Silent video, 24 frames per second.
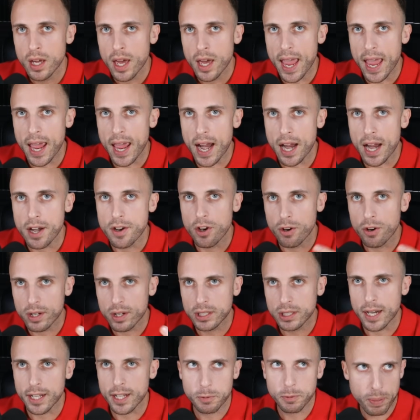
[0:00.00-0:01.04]
And I noticed
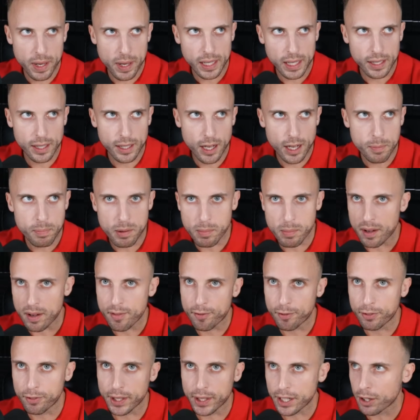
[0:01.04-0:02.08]
that it's picking up on my
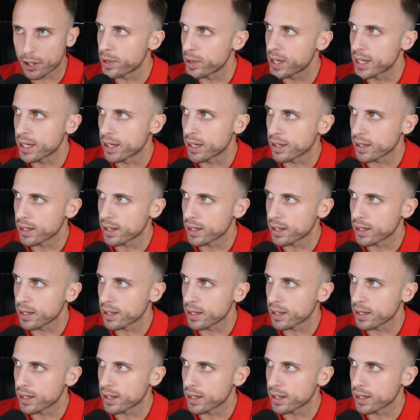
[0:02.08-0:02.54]
flickering